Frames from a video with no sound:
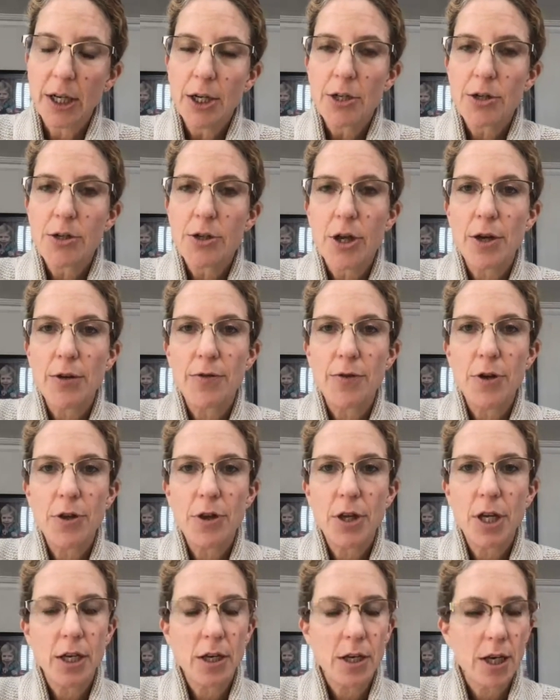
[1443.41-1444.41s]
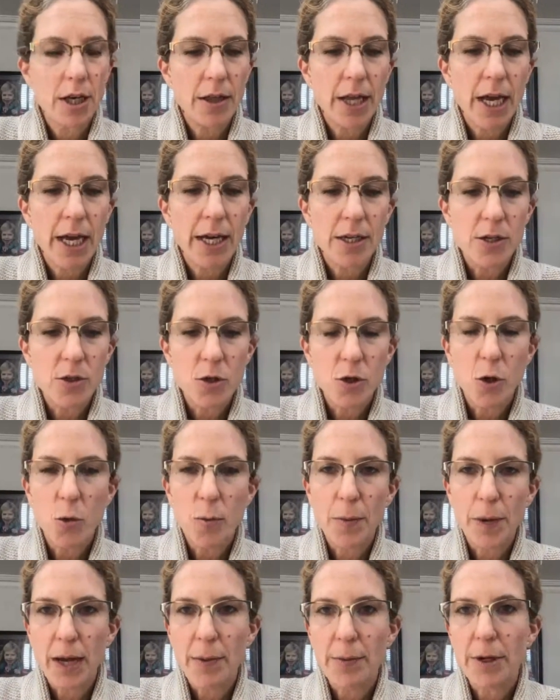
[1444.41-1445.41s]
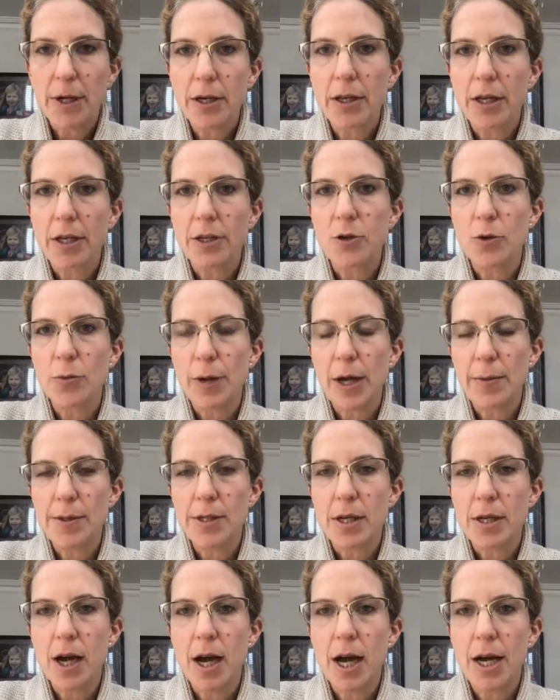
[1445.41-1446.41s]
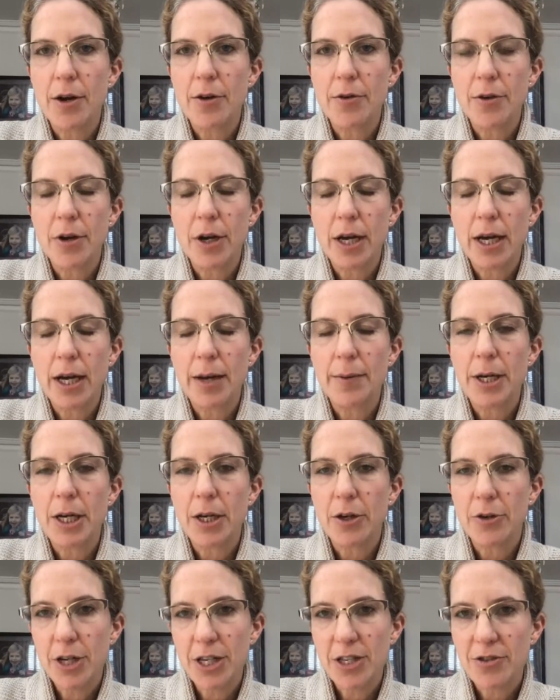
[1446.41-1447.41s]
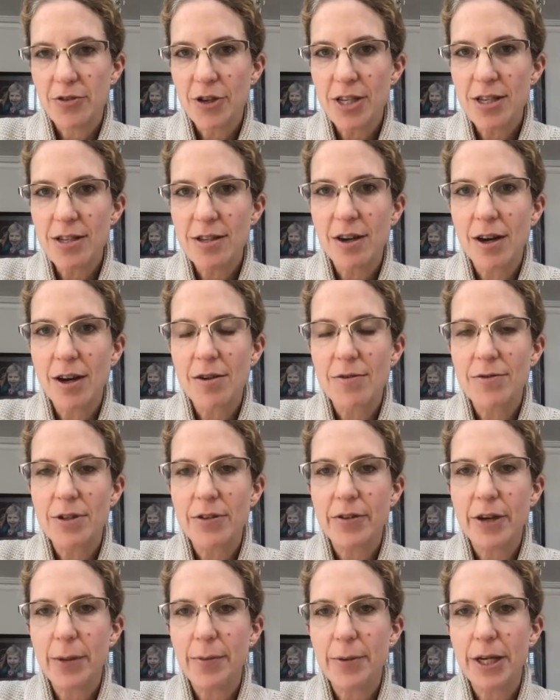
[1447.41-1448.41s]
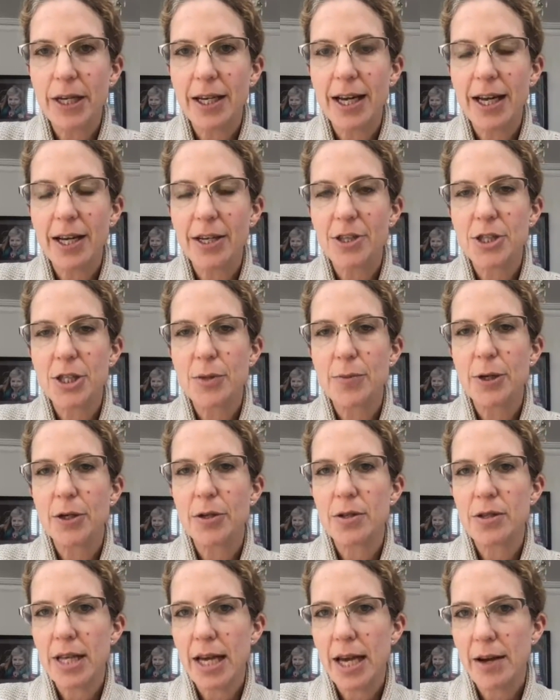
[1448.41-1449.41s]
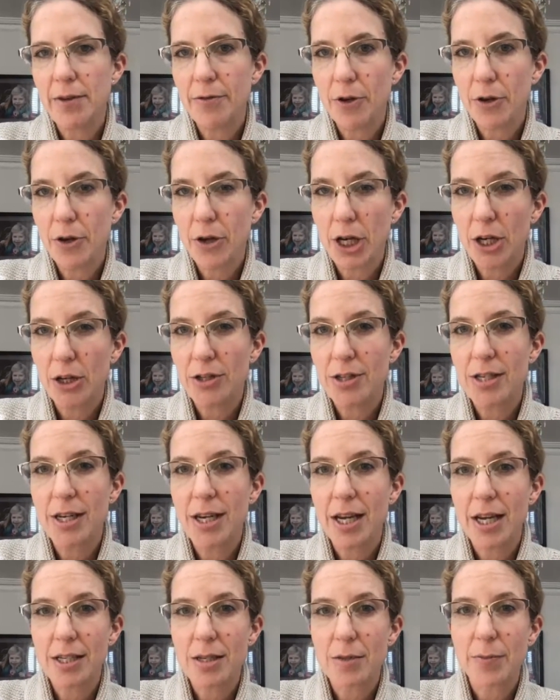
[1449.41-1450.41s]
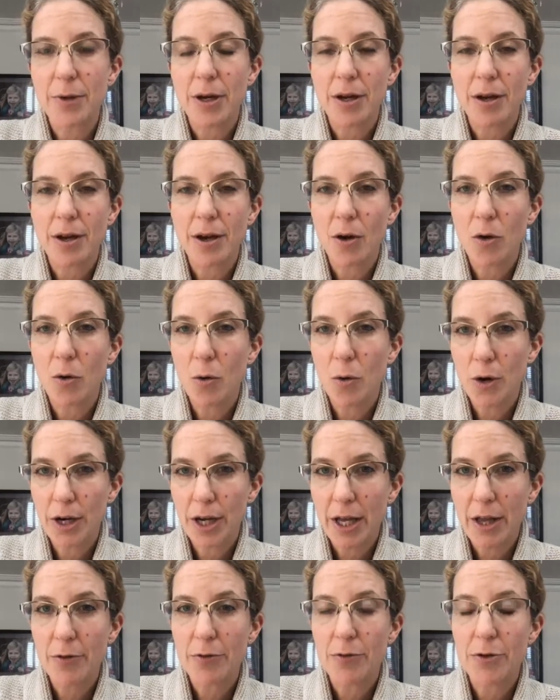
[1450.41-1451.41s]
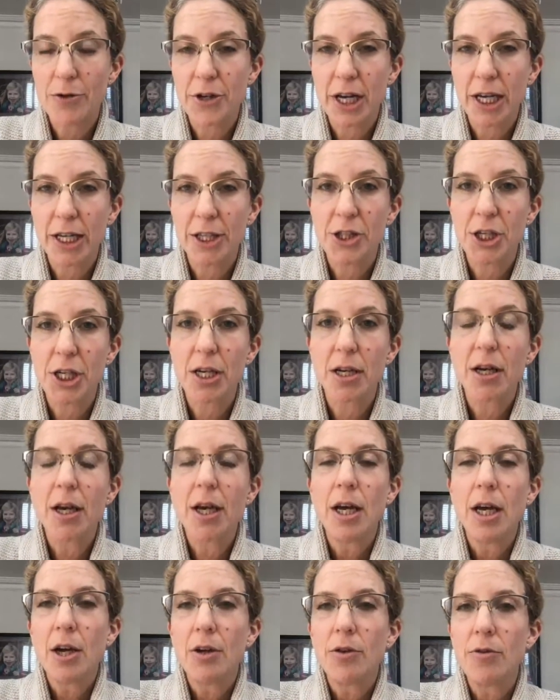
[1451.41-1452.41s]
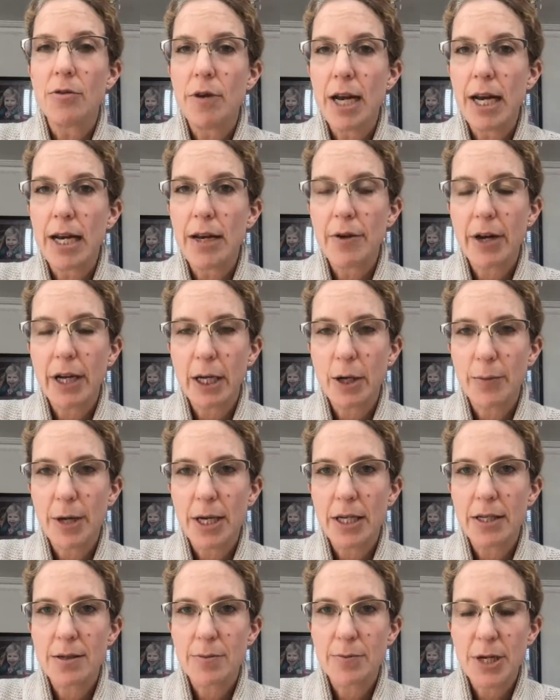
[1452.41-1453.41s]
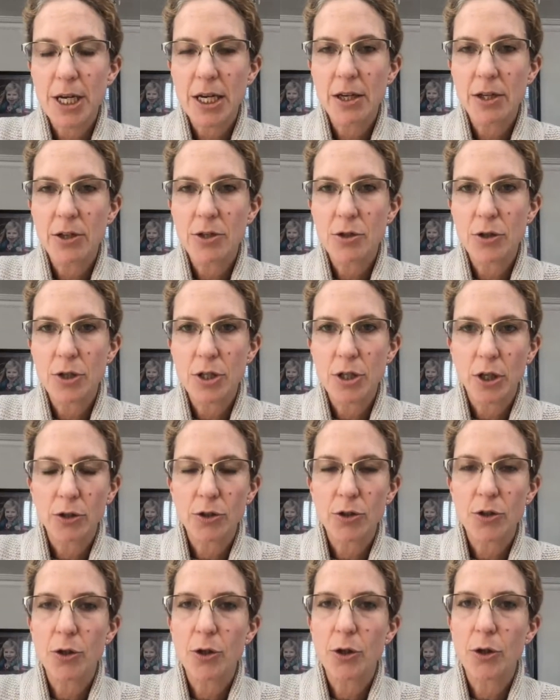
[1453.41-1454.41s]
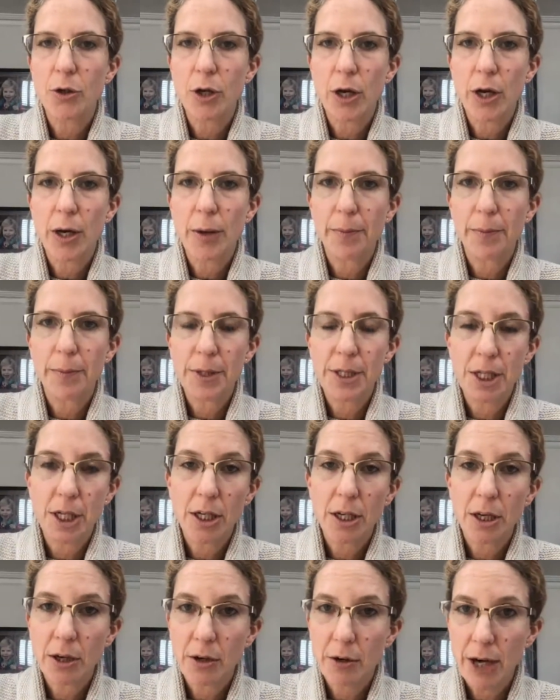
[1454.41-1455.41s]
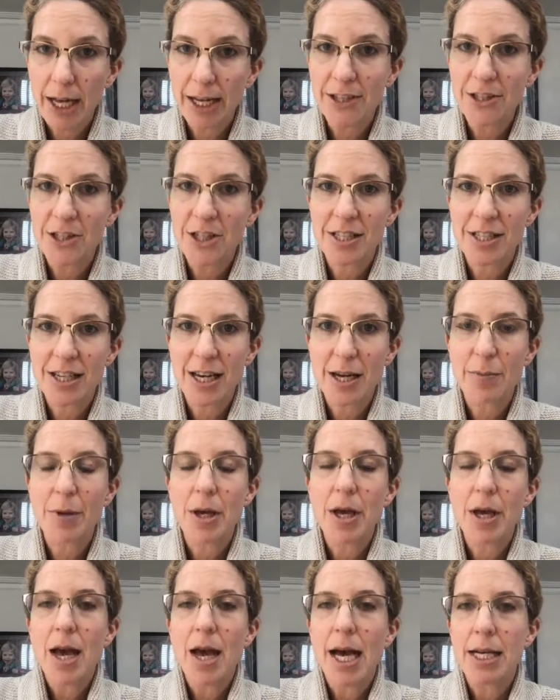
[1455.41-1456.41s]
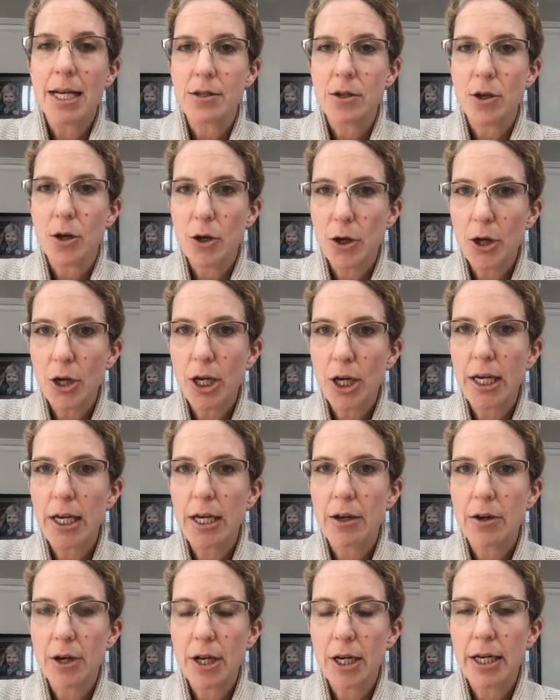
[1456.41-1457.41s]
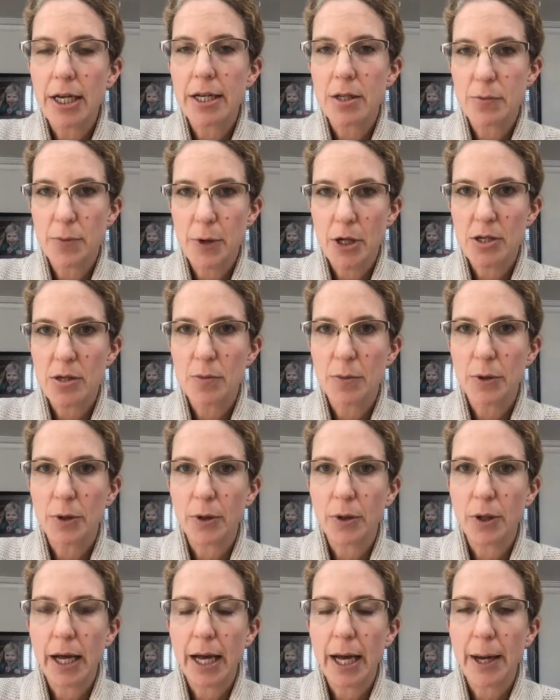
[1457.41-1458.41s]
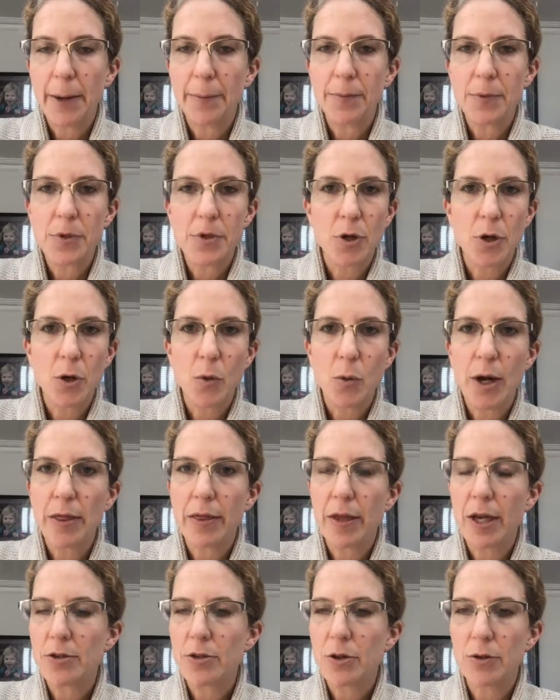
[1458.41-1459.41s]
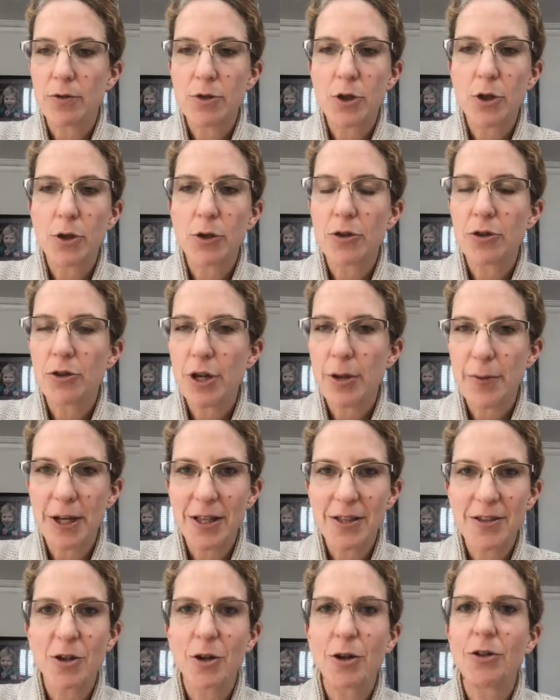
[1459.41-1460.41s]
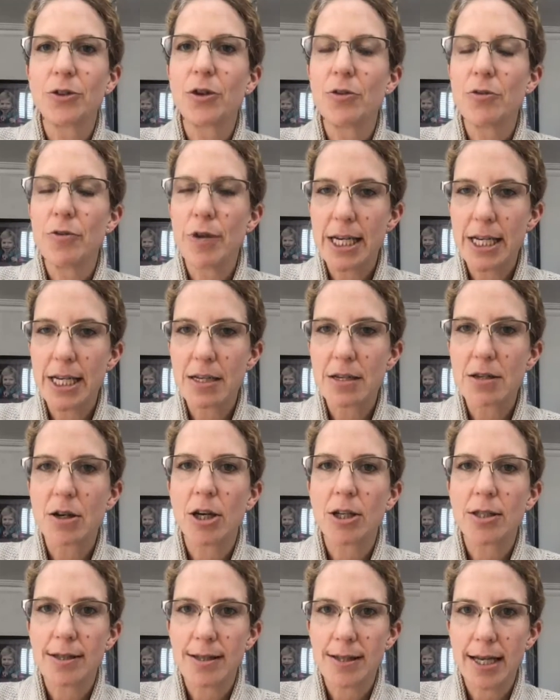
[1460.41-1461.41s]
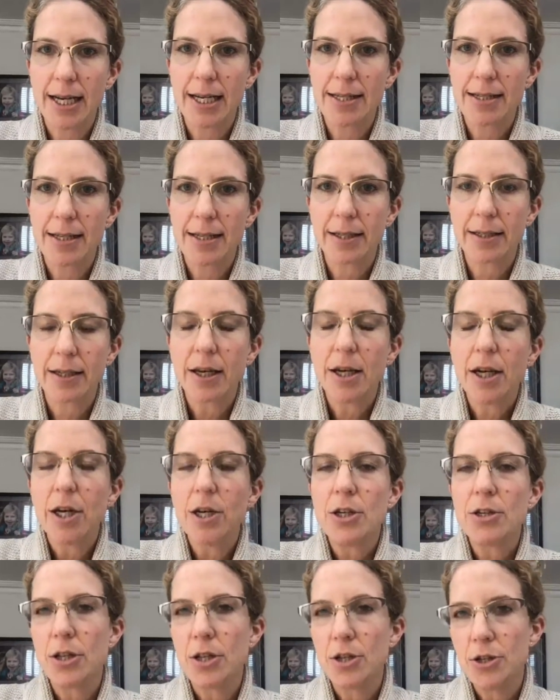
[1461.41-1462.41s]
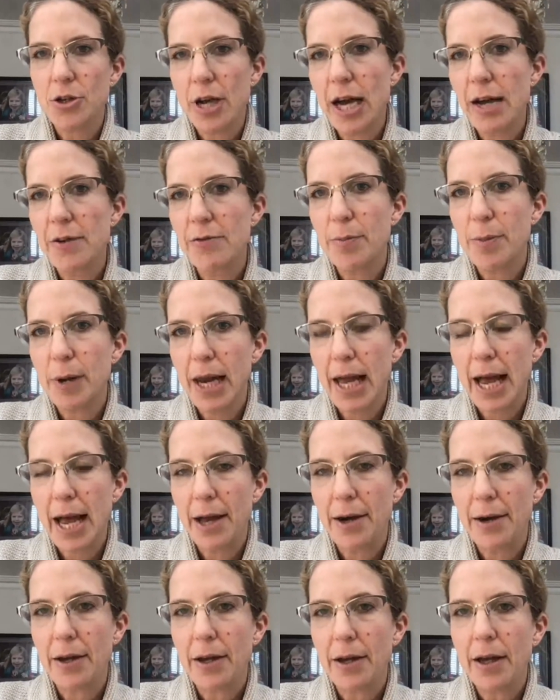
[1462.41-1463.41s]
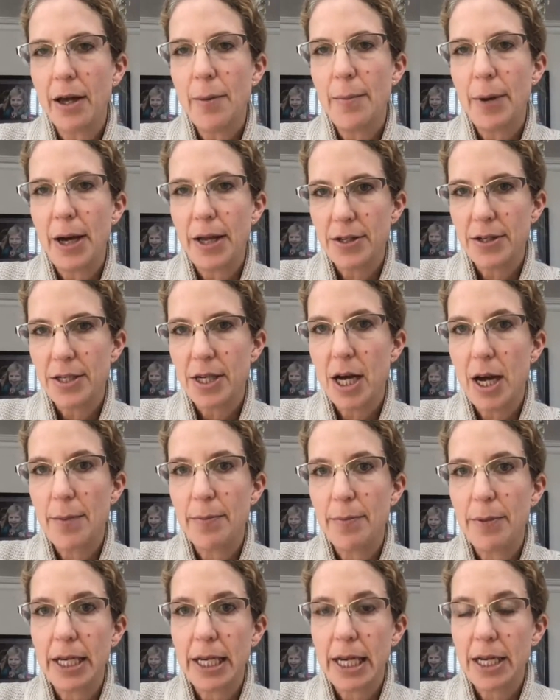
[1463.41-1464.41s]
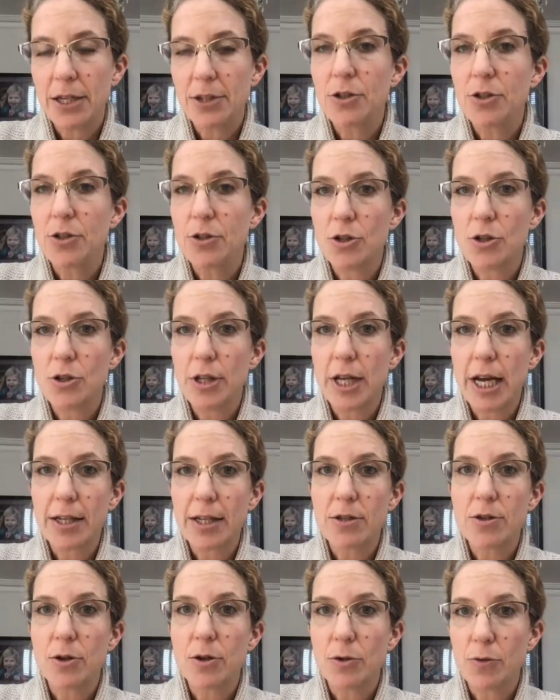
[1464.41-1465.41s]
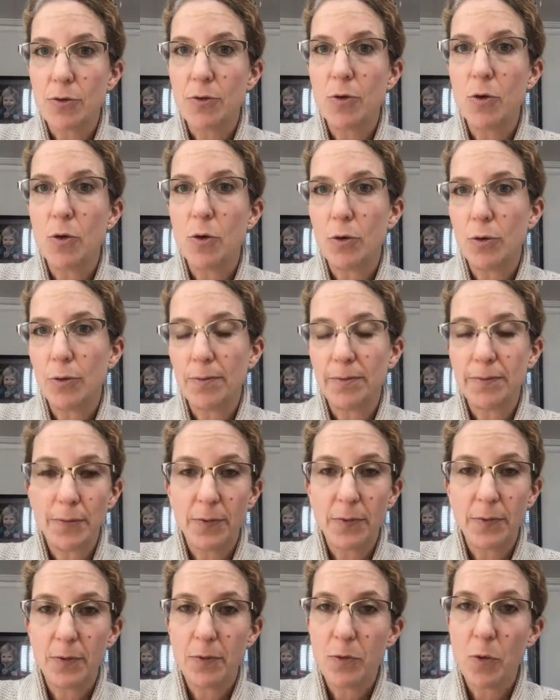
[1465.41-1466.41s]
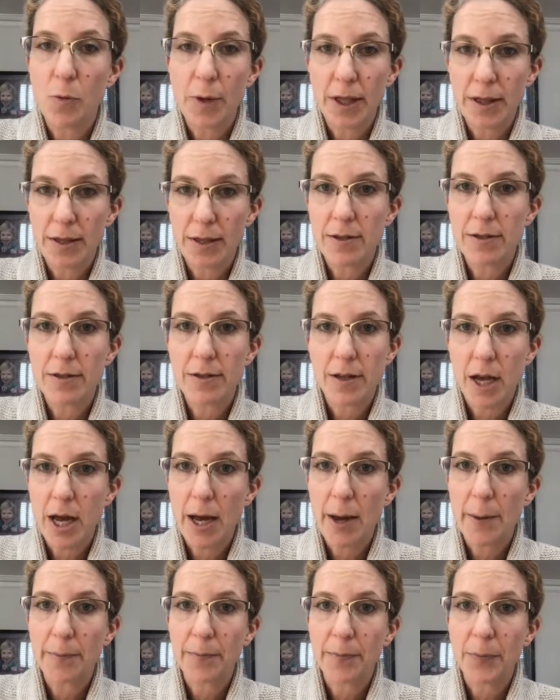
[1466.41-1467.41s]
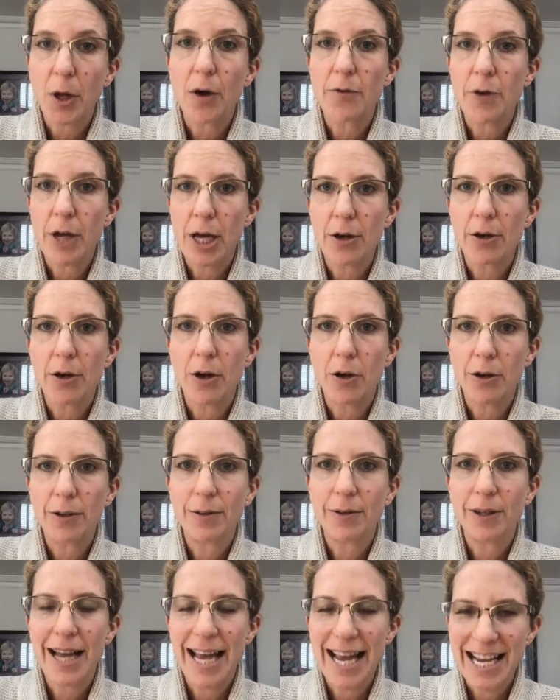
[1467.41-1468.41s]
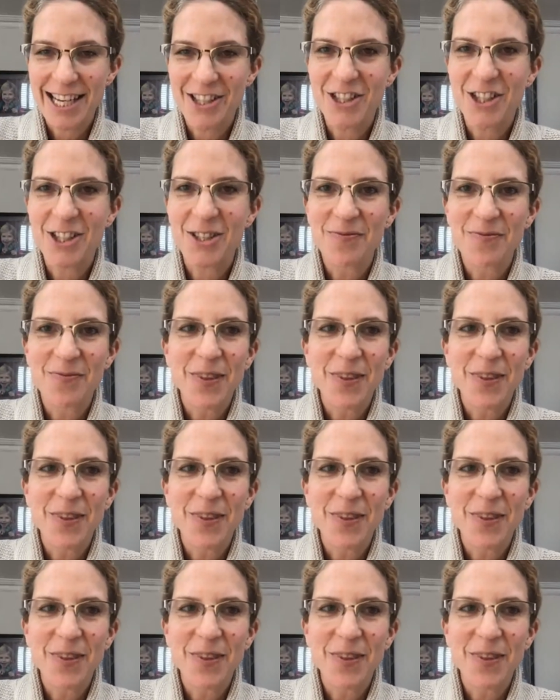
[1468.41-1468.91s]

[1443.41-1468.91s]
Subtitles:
So if you think that is your baby, that your baby's at higher increased risk of developing an allergy because they have early onset eczema or another food allergy, really recommend speaking to a doctor, particularly your allergy team, as early as possible. So when they're sort of 2 or 3 months old, already start discussing it, so that you have a plan by the time they get to that sort of 4 months of age.